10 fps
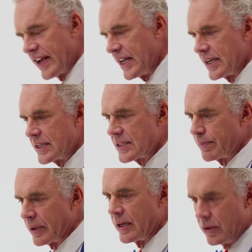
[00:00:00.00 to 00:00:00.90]
of any
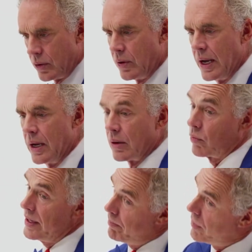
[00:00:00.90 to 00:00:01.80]
discipline who
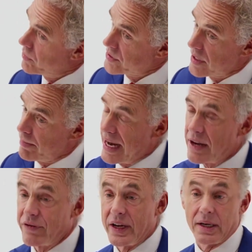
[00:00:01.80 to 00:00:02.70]
reap most of the
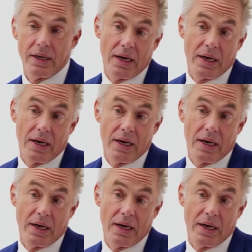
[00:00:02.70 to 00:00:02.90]
benefit.